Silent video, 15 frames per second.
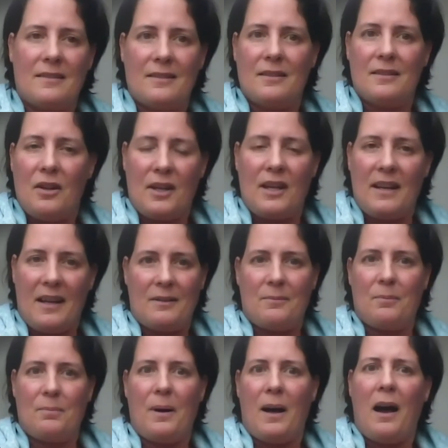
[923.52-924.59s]
looking at
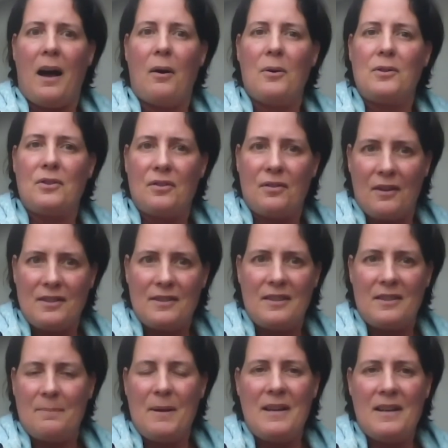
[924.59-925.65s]
how trust
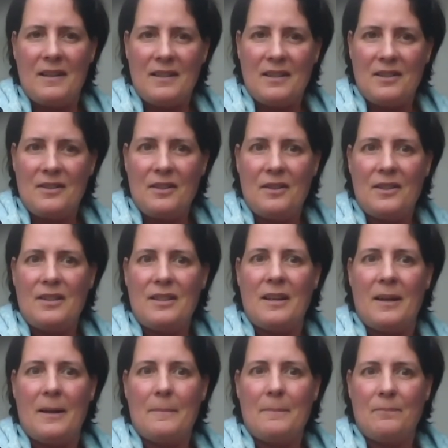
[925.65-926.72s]
is being understood,
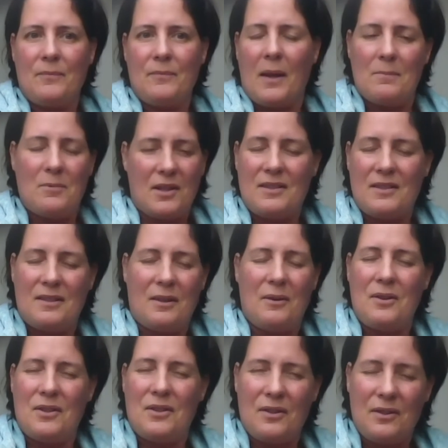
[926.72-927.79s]
I'm just
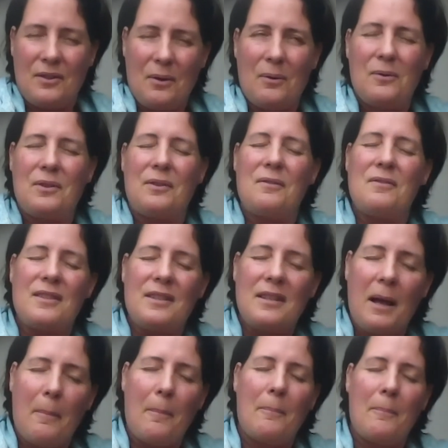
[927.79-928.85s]
going to go through
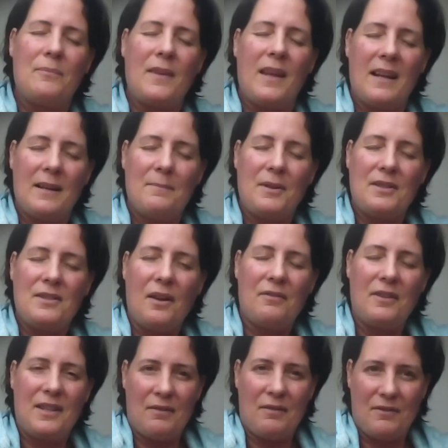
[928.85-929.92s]
some elements of
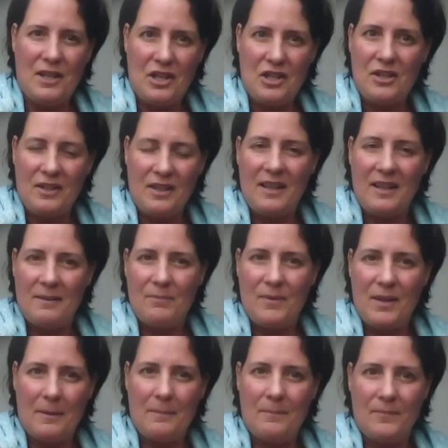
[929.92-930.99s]
a definition there
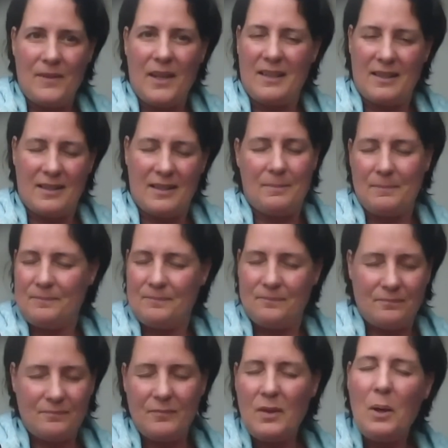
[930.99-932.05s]
that
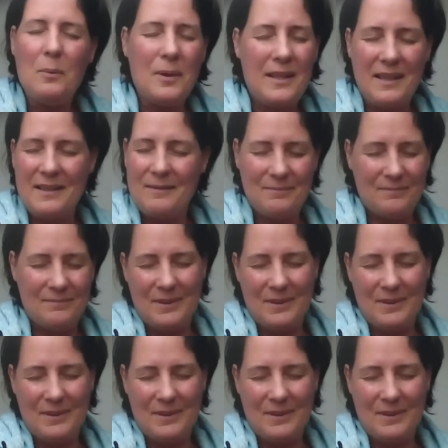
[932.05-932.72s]
we can